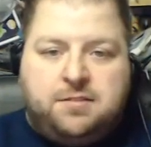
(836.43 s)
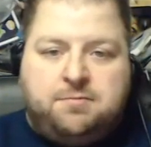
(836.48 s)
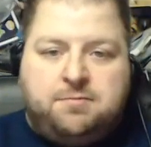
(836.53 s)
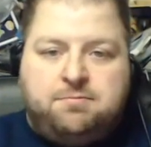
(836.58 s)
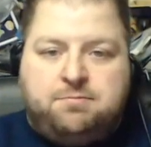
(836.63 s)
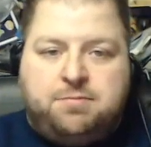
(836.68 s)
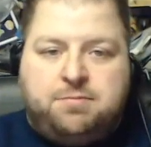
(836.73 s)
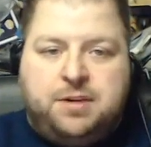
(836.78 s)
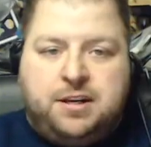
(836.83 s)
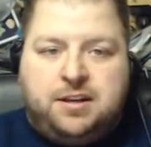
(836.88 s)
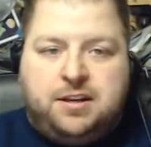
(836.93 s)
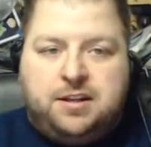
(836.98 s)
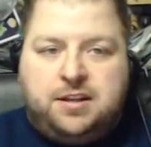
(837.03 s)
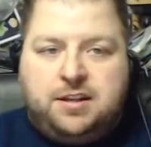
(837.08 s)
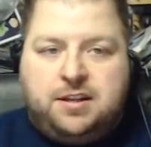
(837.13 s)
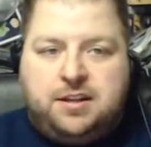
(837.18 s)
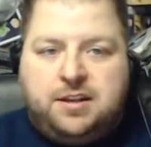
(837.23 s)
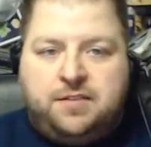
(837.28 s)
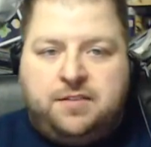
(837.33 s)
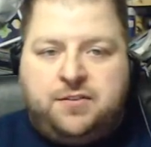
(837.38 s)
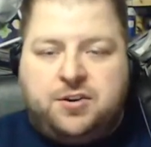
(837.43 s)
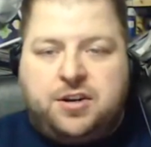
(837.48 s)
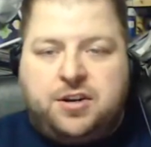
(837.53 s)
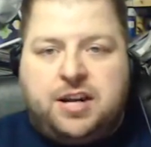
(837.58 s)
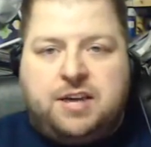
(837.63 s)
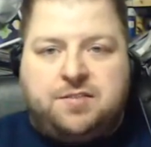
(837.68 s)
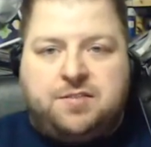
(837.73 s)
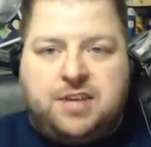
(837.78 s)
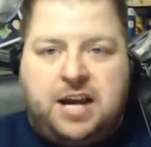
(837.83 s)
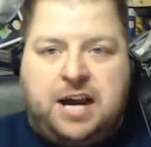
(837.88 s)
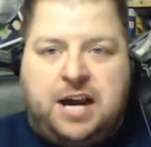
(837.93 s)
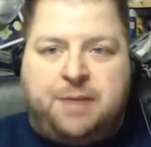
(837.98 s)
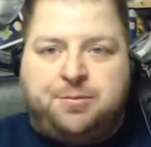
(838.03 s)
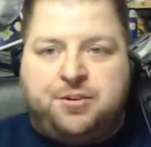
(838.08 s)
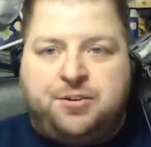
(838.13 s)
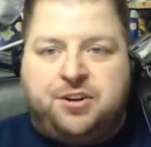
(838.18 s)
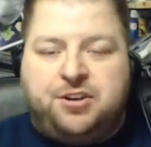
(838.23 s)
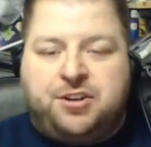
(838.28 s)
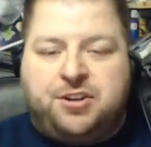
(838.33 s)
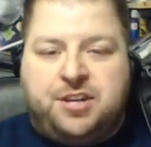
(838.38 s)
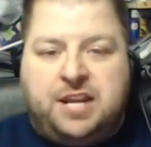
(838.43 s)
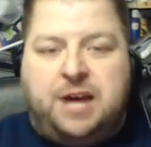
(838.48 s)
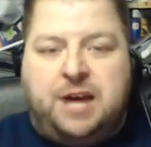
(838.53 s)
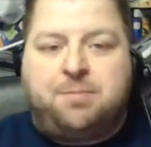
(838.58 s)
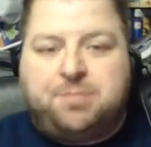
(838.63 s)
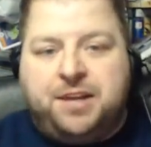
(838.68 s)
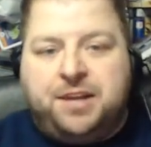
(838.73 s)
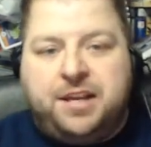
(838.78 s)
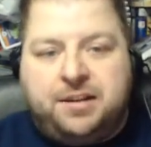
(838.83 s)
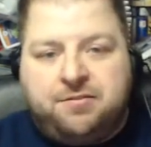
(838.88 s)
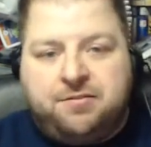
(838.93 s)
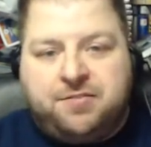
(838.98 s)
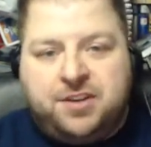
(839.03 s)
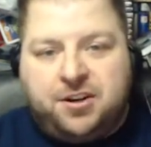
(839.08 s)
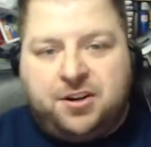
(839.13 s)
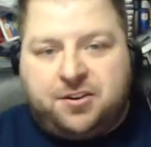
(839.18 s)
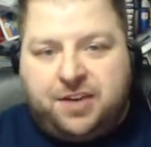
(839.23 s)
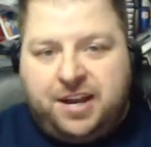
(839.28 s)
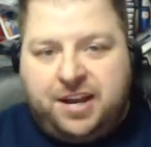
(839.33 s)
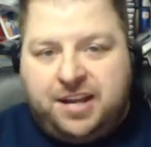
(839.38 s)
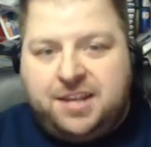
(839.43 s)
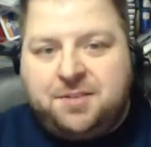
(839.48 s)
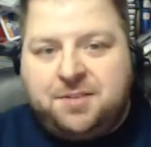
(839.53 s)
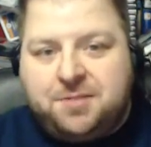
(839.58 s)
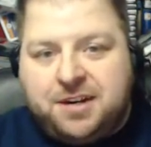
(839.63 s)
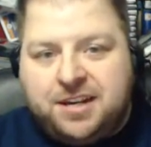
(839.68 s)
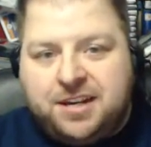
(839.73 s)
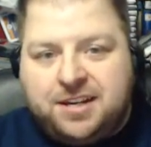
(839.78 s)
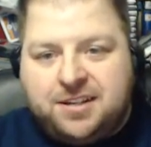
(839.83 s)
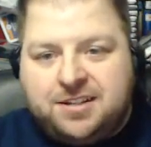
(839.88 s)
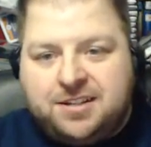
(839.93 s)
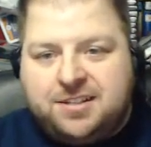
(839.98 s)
But if you're going to have the option to not play it in VR anyway,